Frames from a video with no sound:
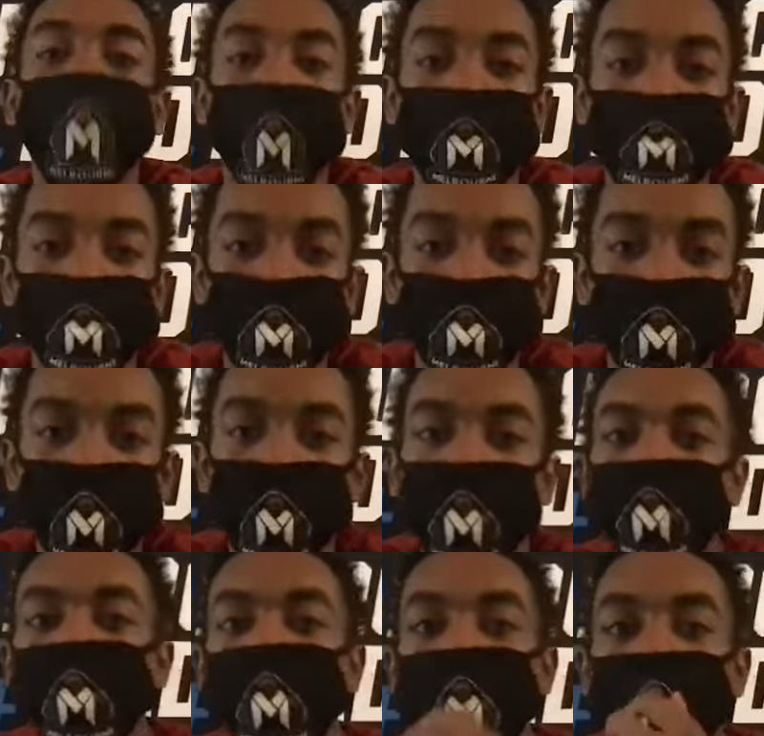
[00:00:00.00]
Obviously, they like
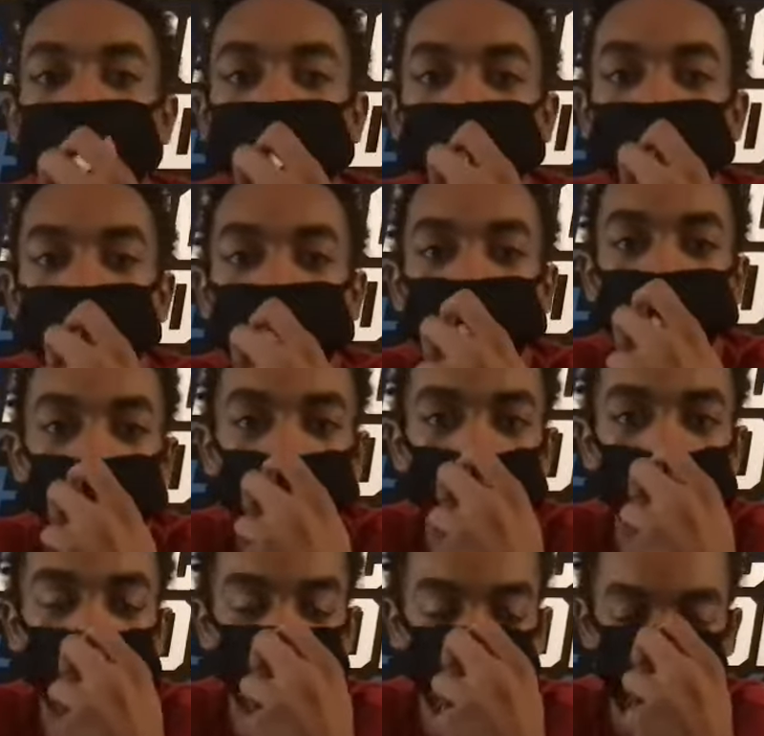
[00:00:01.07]
to get out in
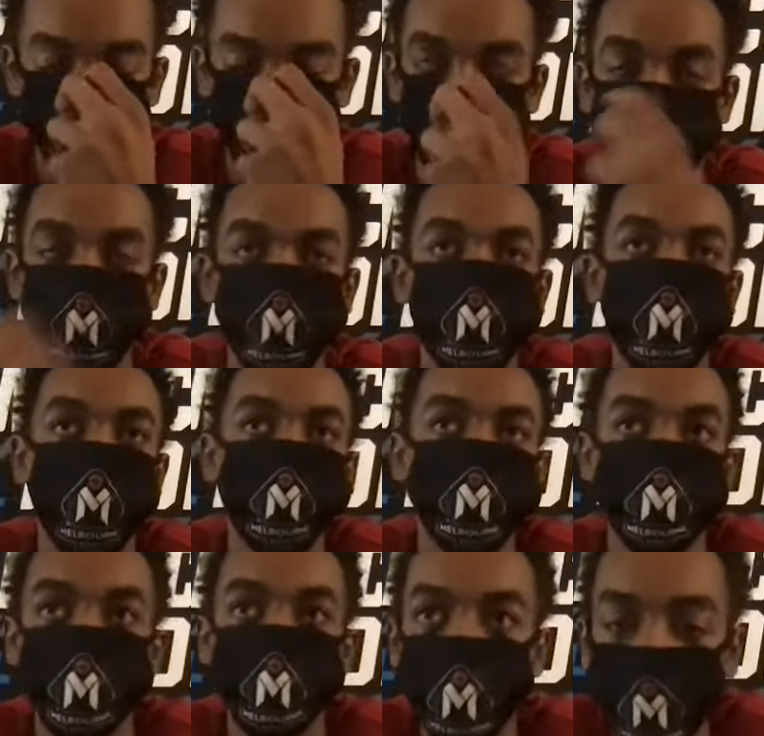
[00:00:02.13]
transition, and they have
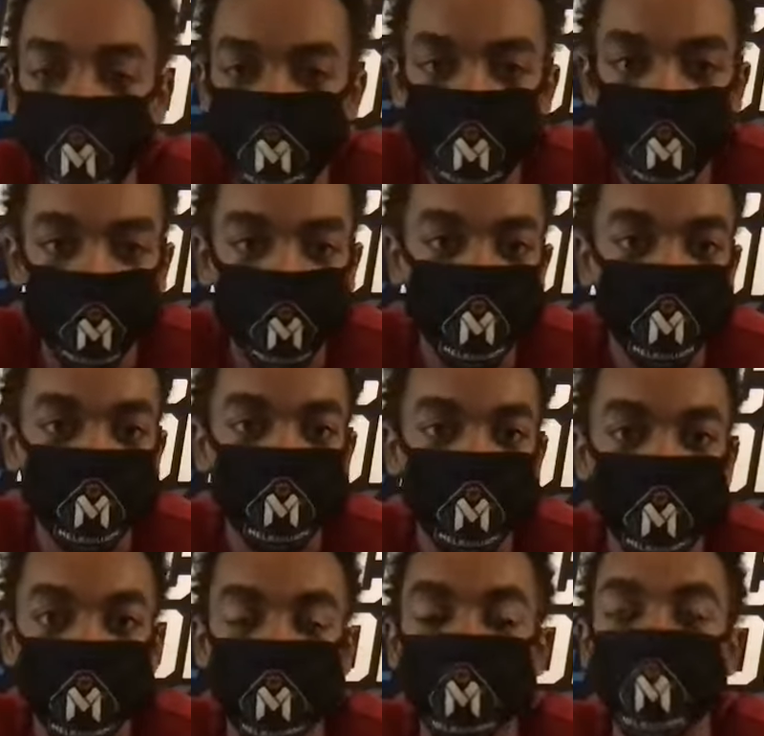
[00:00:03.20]
some really good players over
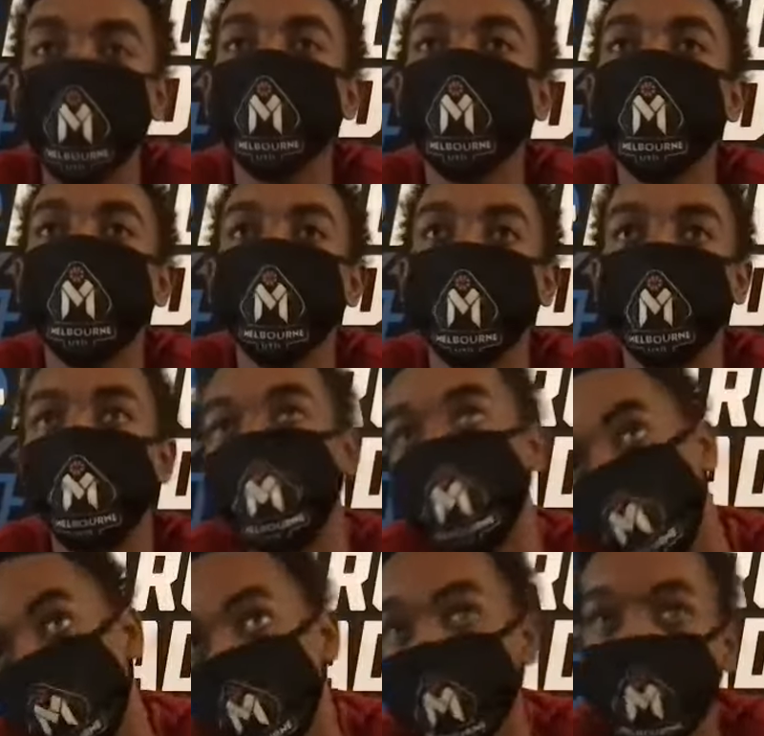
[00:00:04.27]
there that,
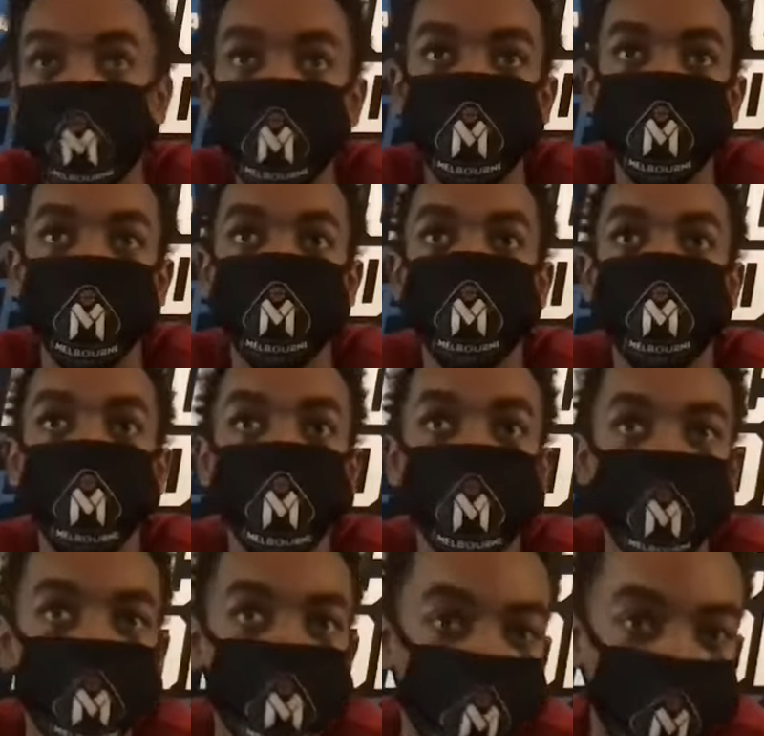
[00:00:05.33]
you know, some of which
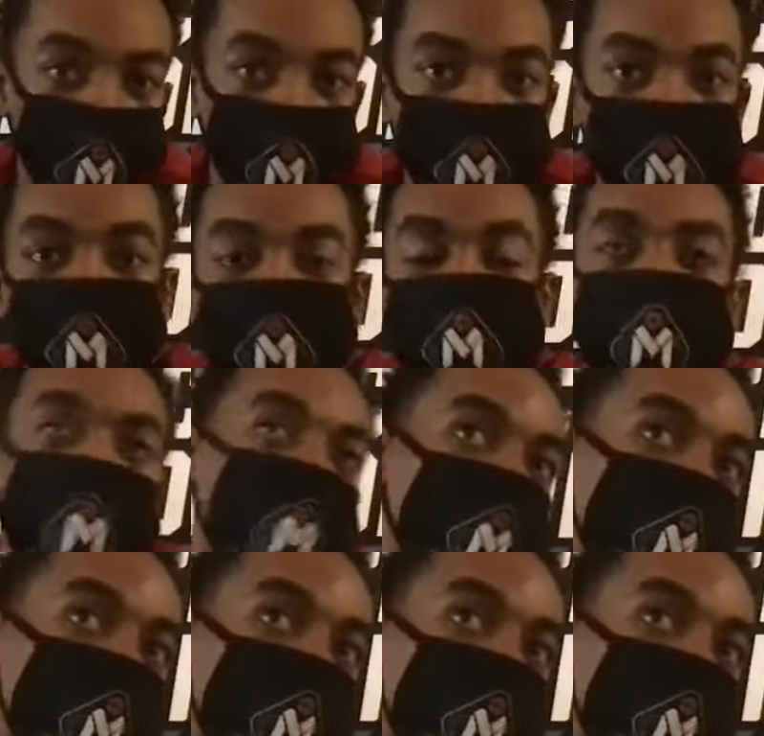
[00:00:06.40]
that were there when I